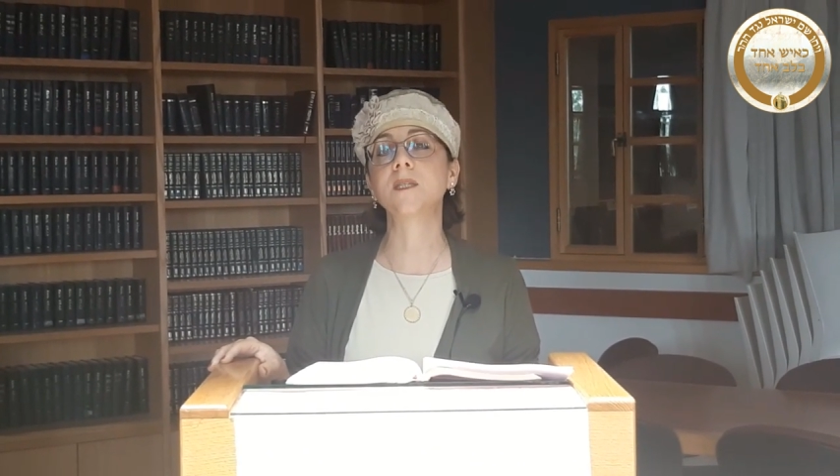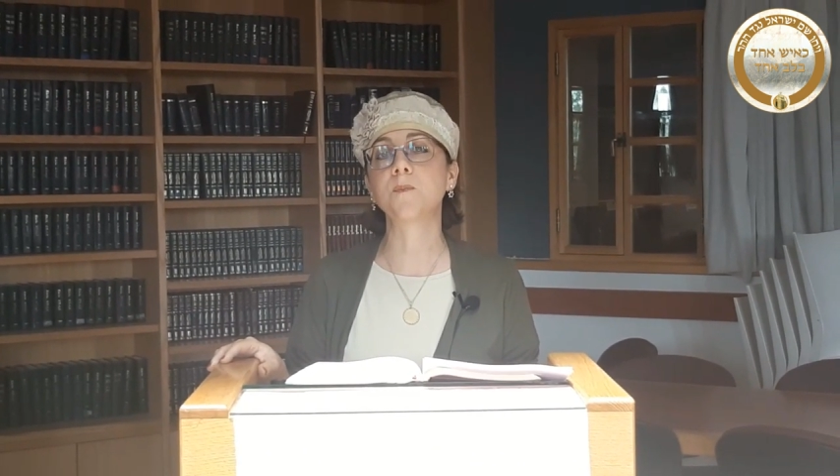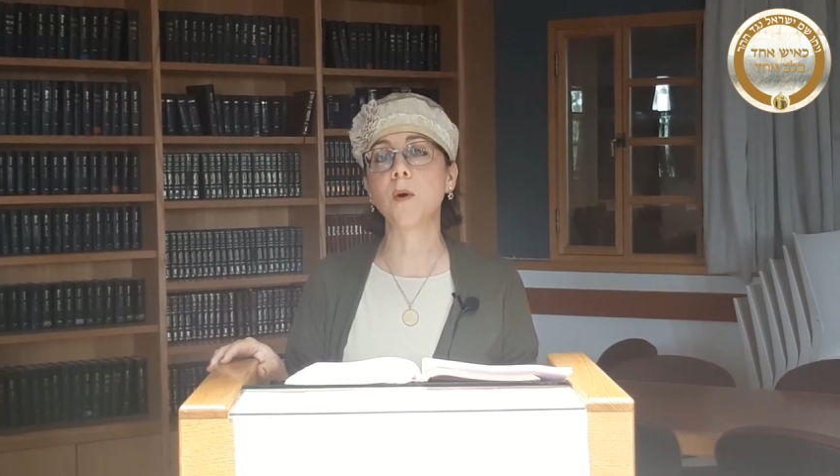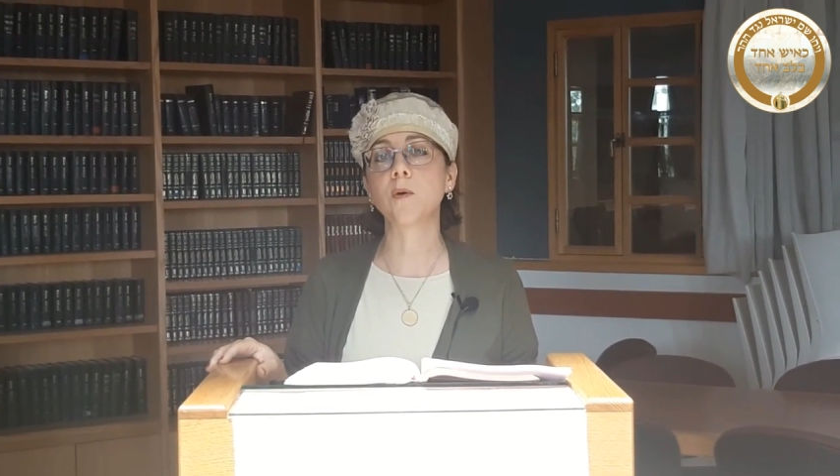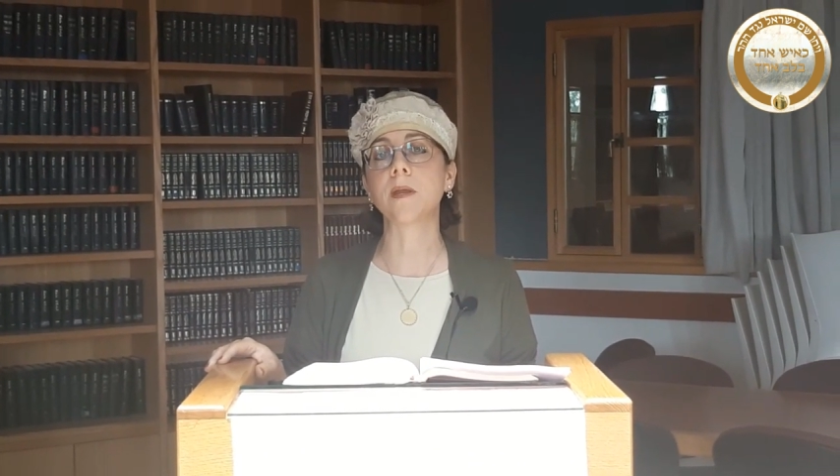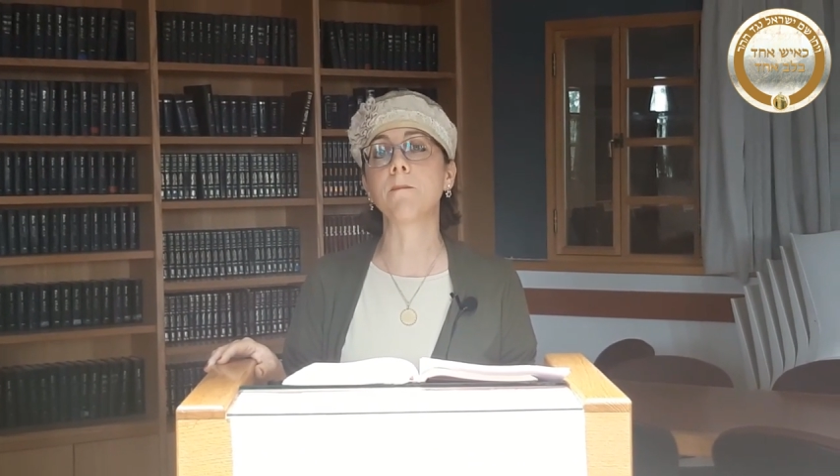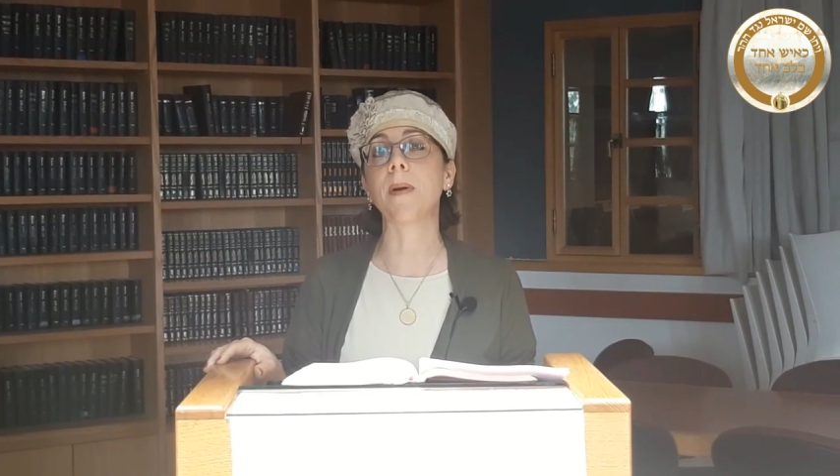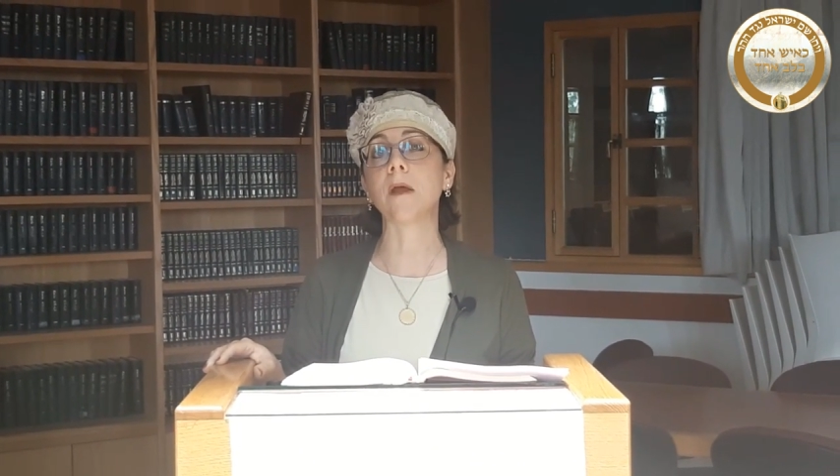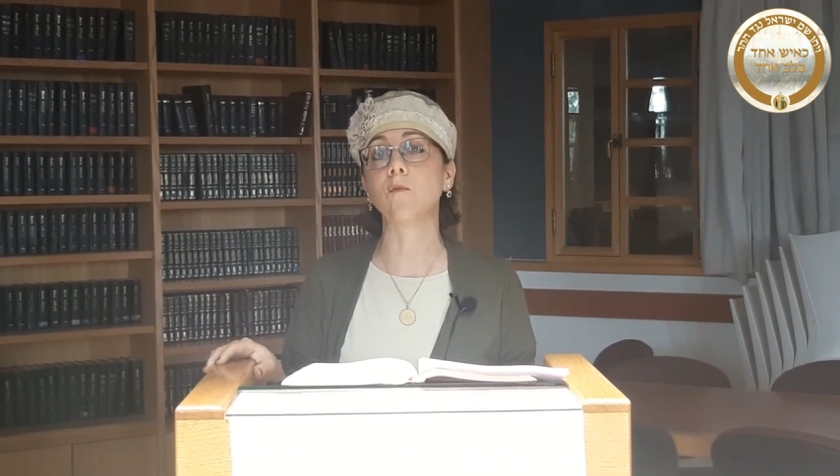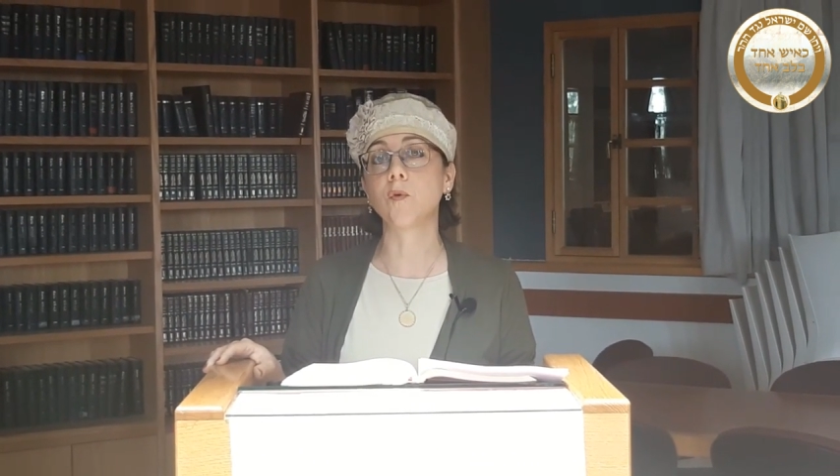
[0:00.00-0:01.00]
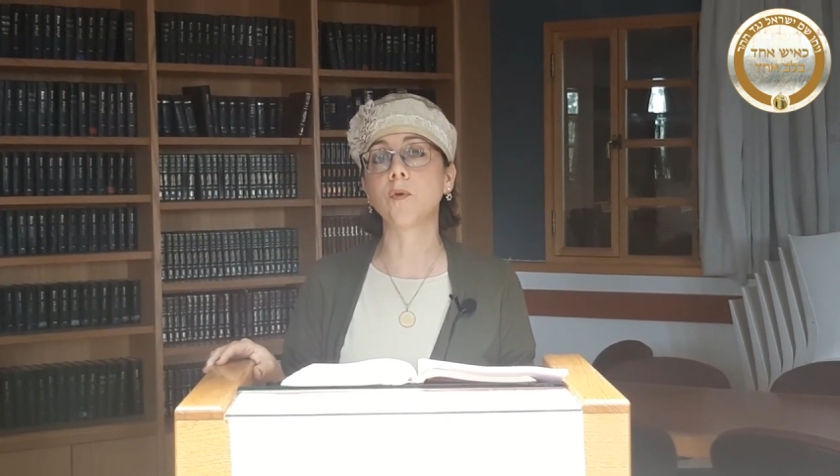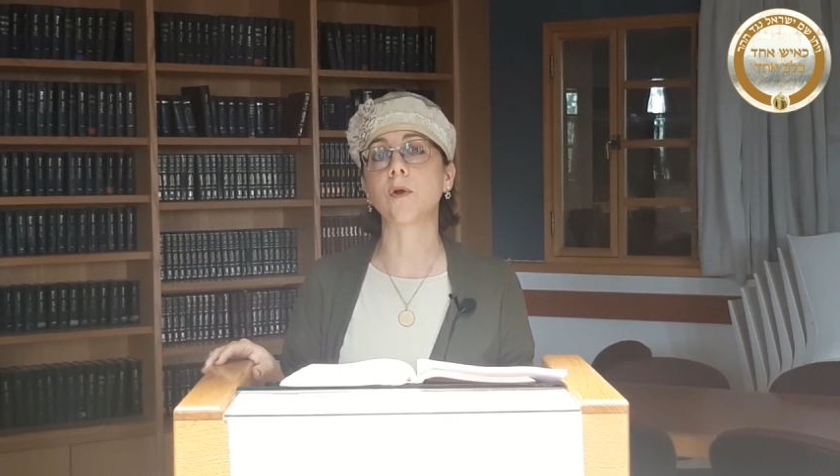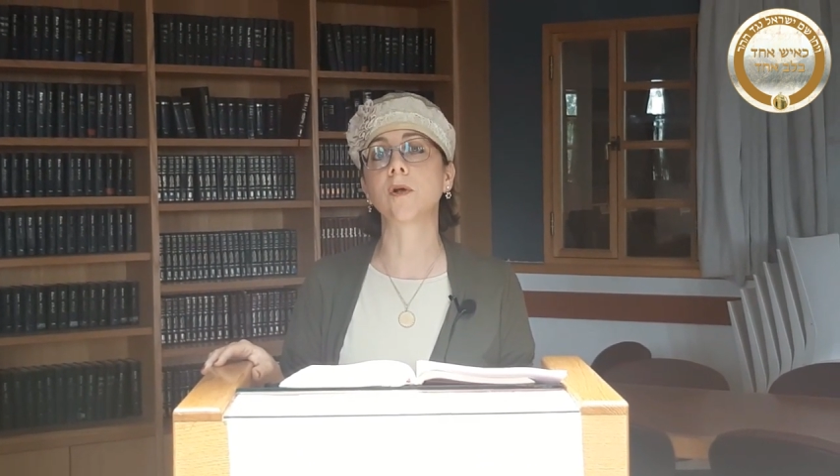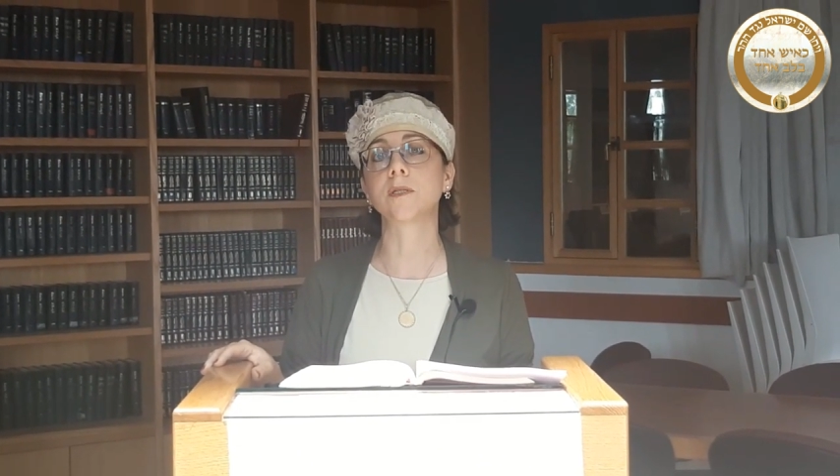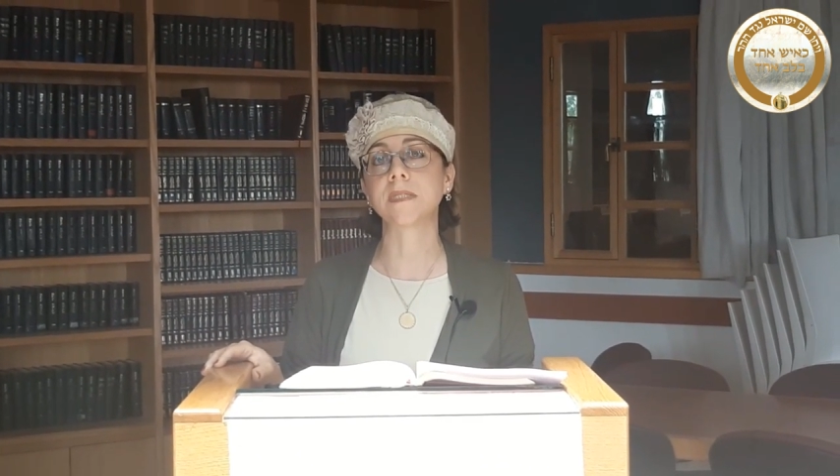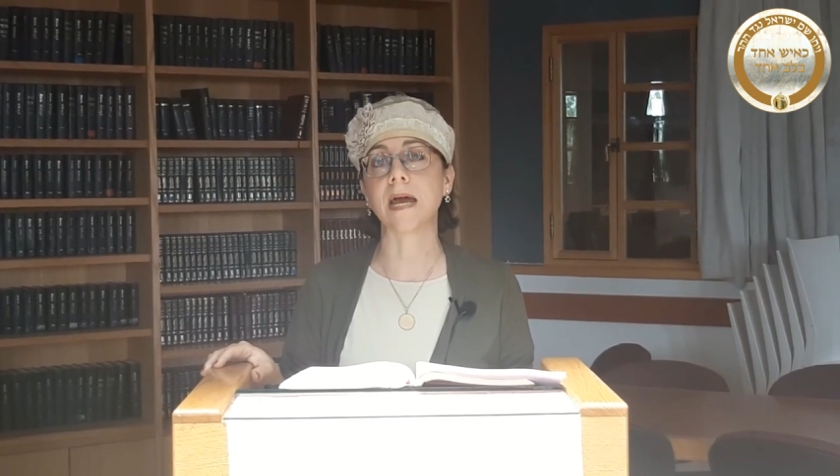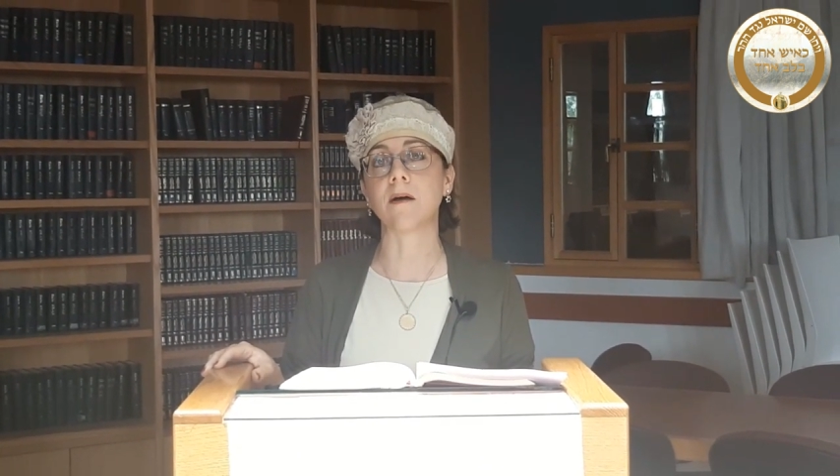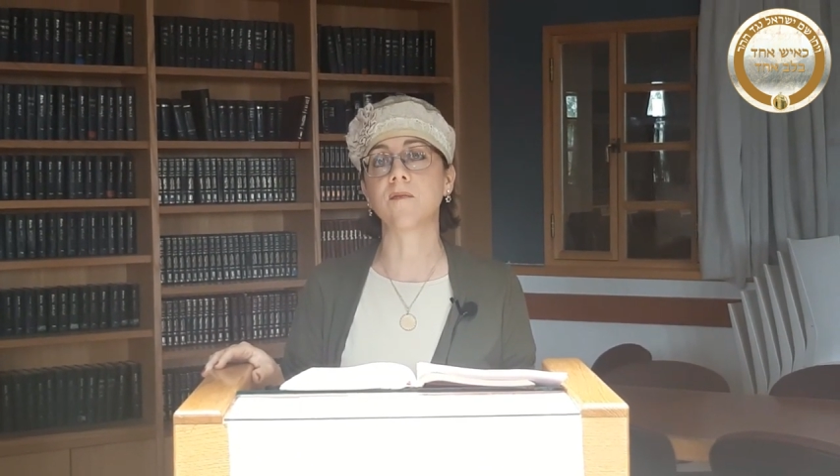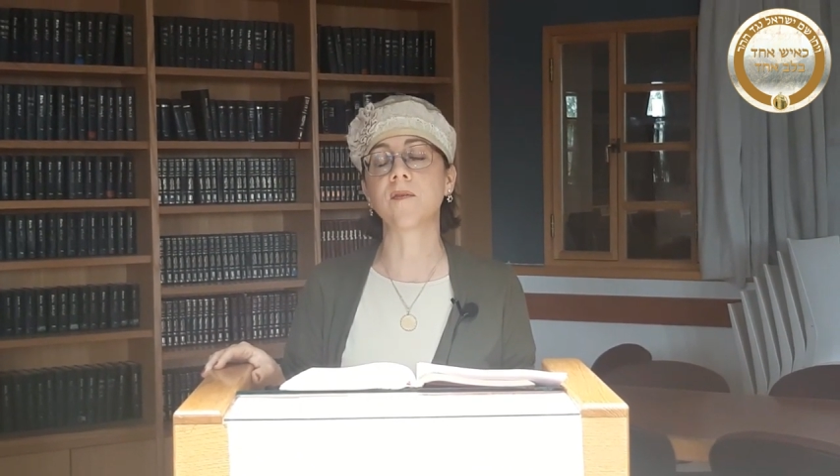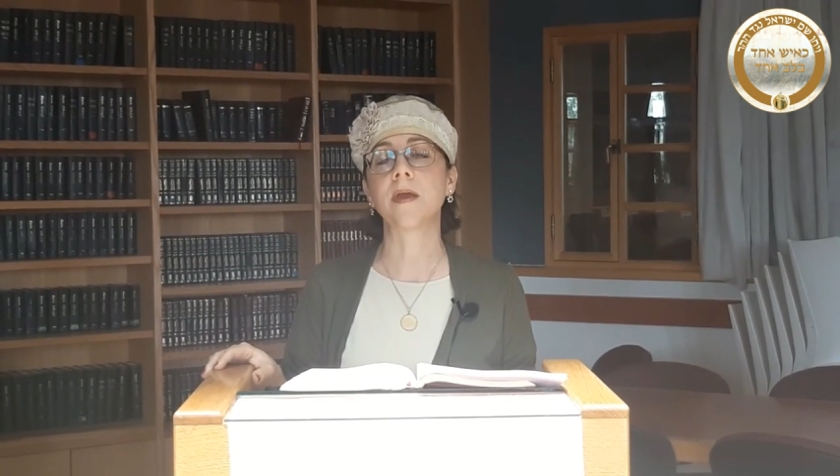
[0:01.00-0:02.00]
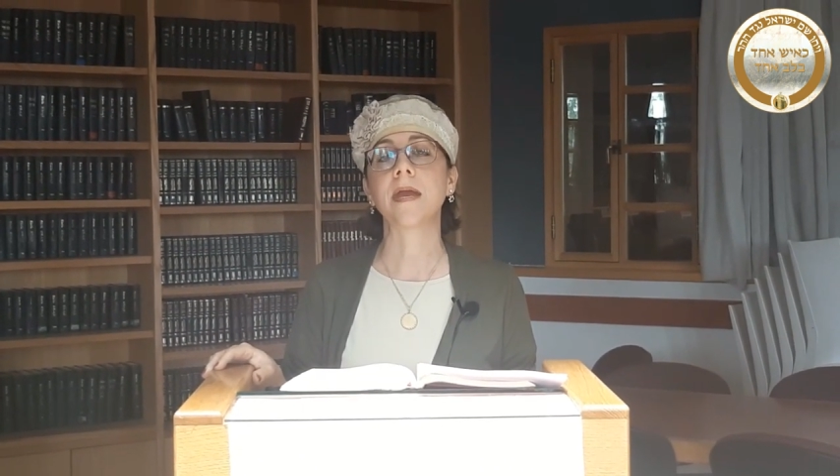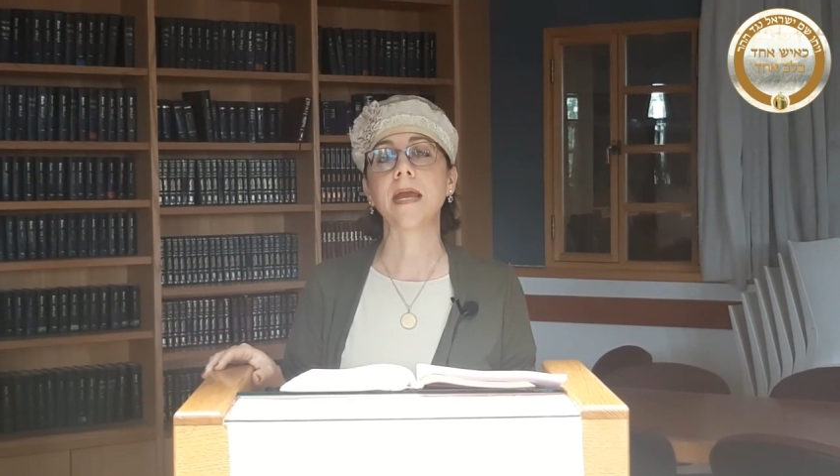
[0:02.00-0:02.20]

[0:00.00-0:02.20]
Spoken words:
spoken by Ruth herself.